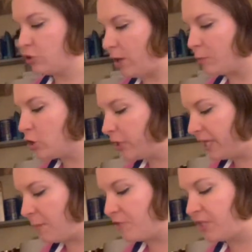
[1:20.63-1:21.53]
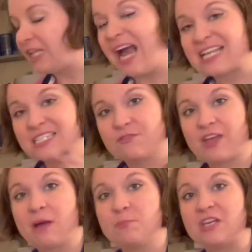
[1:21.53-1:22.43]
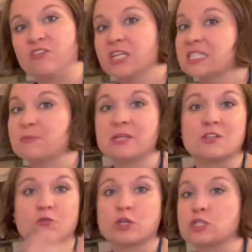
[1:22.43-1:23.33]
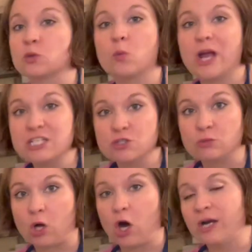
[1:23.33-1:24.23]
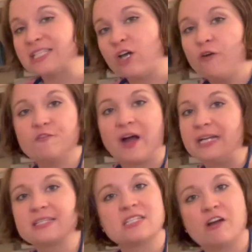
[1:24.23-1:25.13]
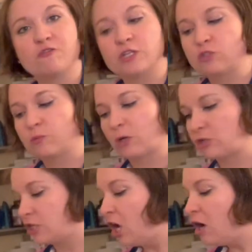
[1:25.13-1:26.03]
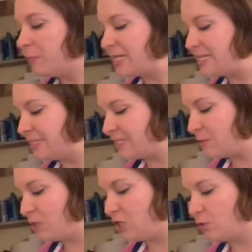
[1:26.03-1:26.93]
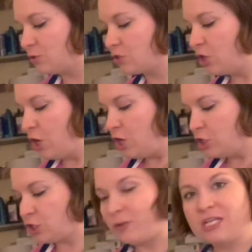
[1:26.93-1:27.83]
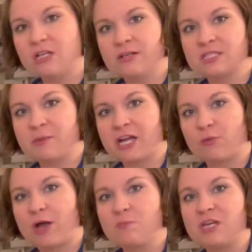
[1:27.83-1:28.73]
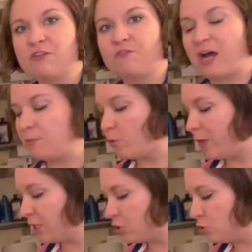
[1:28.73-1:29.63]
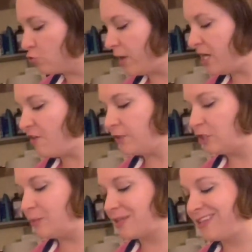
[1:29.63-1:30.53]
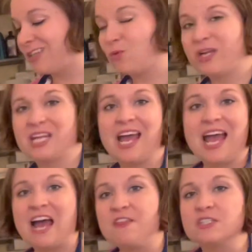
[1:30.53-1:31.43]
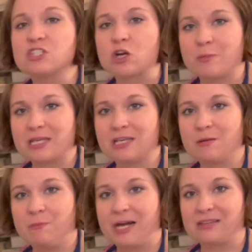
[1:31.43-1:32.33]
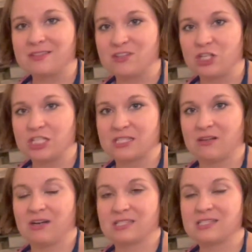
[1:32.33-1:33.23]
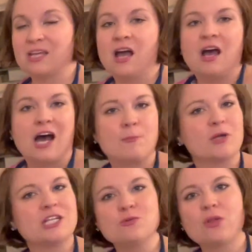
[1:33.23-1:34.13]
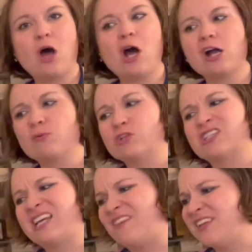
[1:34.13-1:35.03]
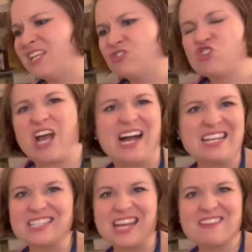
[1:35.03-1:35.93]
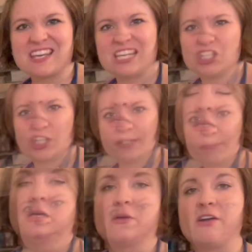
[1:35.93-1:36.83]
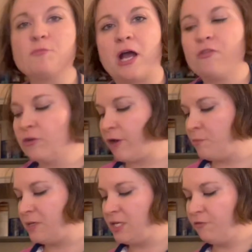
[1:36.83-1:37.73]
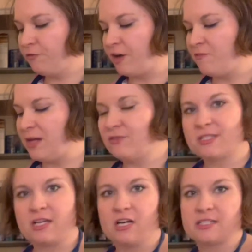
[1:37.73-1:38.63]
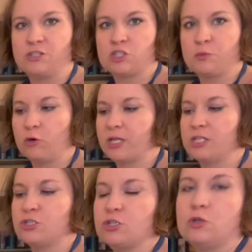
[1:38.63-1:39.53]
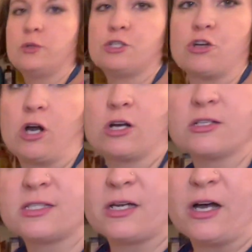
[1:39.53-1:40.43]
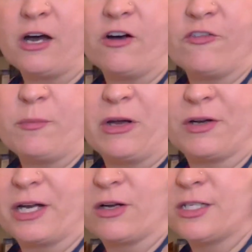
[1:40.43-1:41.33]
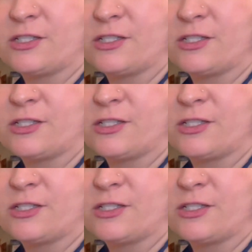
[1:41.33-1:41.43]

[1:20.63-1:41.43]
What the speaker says: So I'm cooking up the last of that beef because it's been in the freezer way too long. It's all fine, it's not freezer burned, but it needs to be used. So here is my ground beef. I'm going to drain off a little bit of the liquid and then start making my lasagna sauce. I'm bringing you along. We're just having a chatty day in the kitchen. All right, I've browned the ground beef. I've made the sauce. I just poured in 2 jars of marinara.